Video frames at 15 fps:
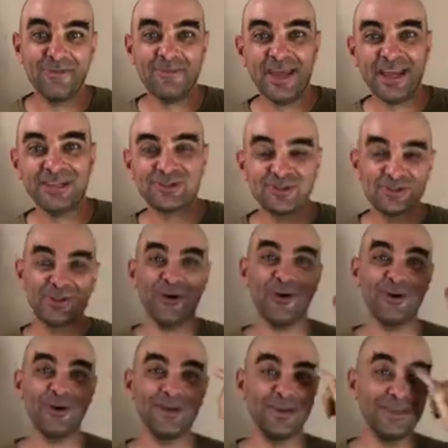manage with
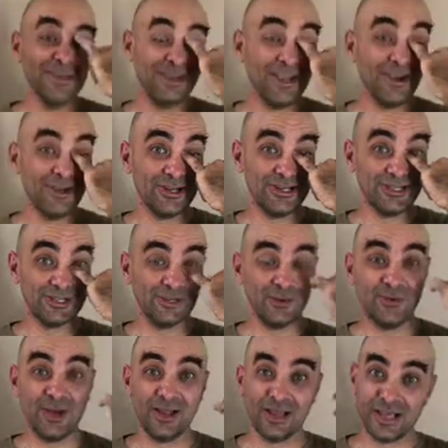no air
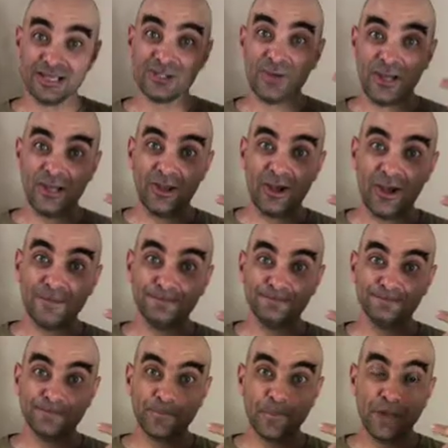conditioner? Well, I sweat a
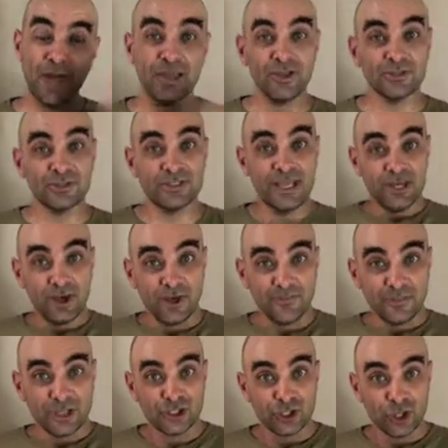lot. I also take
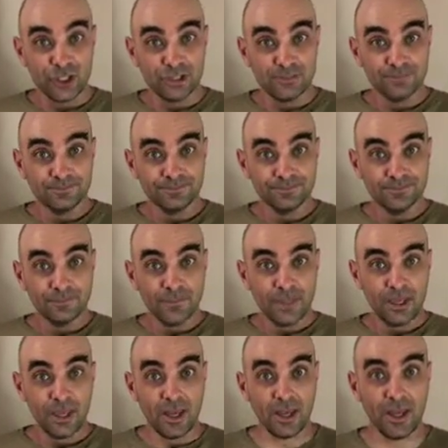off my shirt,
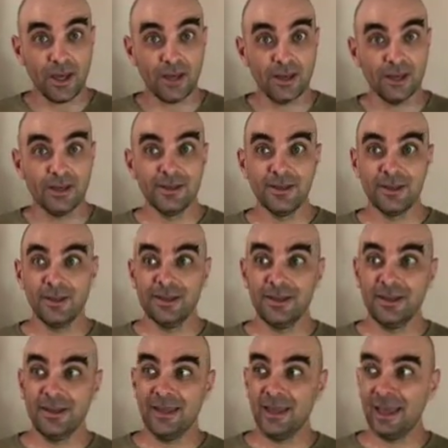and
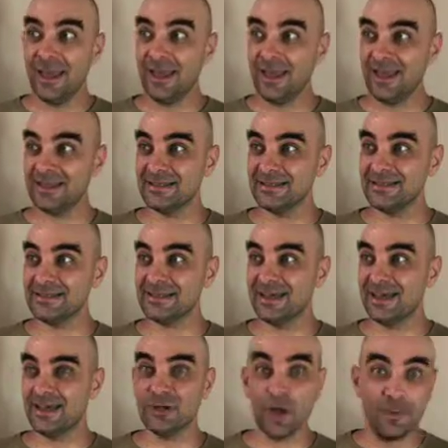
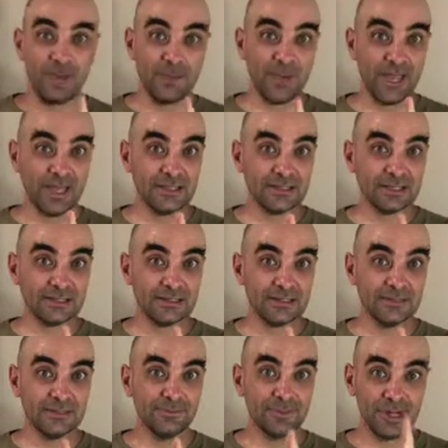not my pants,
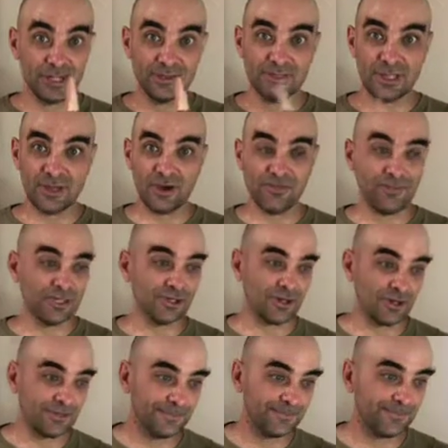but I do take off my
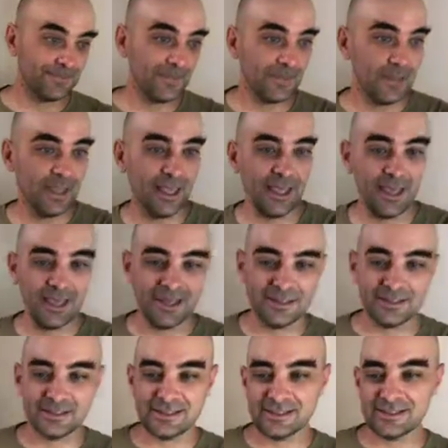shirt,
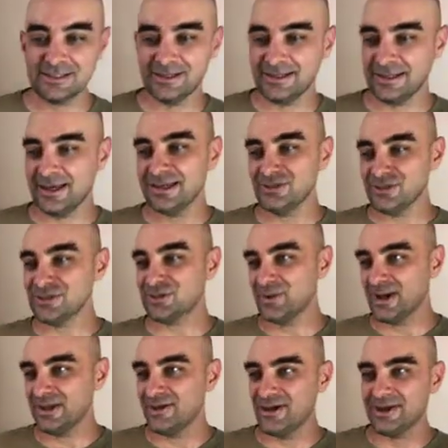and just
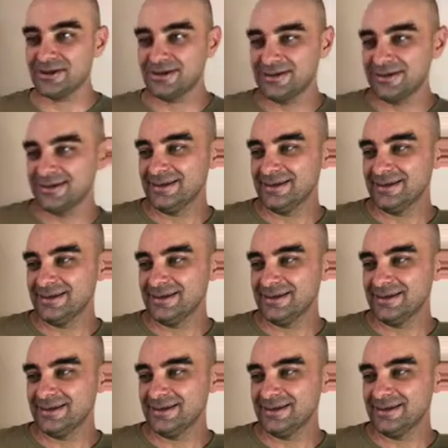sweat a lot.